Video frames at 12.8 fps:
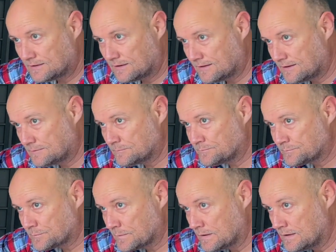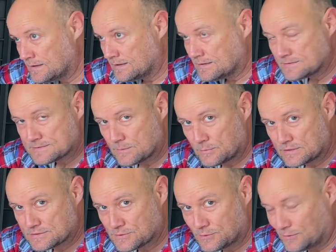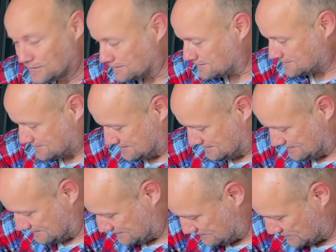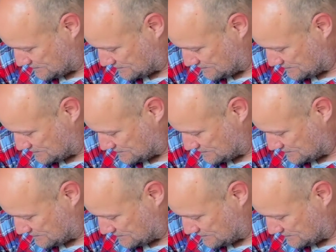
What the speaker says: in somebody's toilet if you're